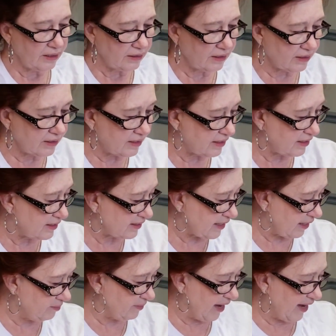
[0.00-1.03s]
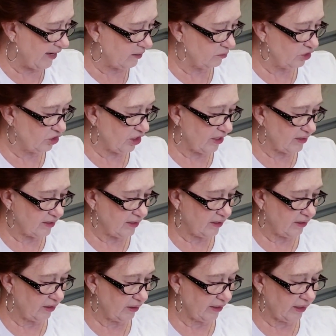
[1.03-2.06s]
This is a Madame
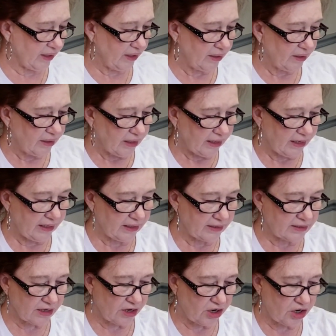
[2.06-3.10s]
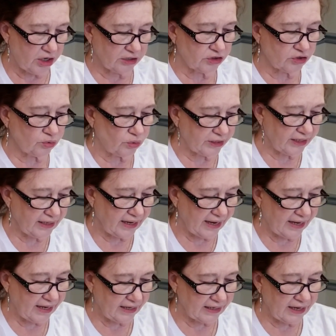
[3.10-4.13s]
Chantilly, and on
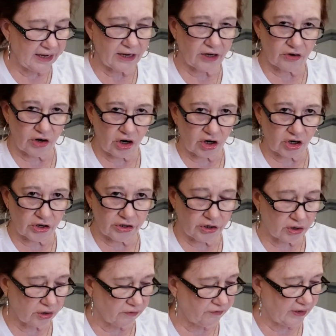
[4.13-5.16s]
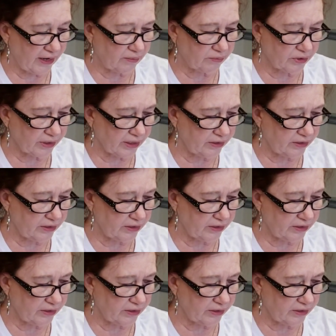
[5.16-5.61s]
28 count R&R fabric.